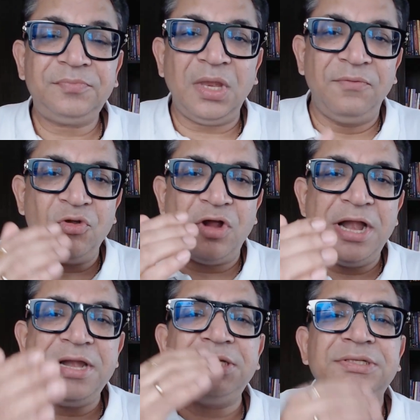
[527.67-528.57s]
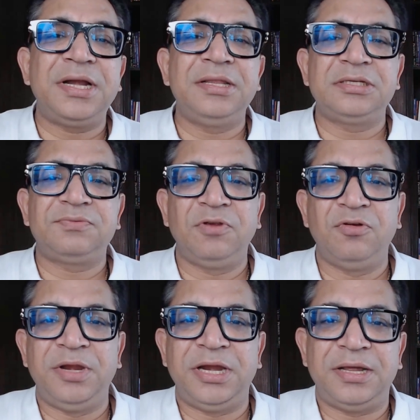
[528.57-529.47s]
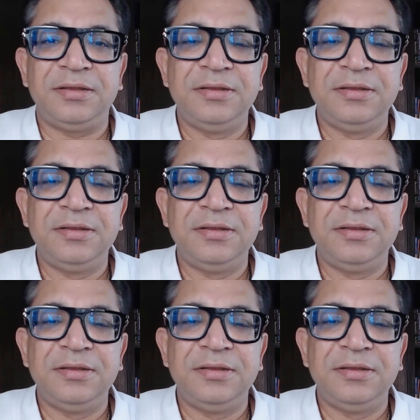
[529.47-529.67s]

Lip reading: If you understand this phenomena,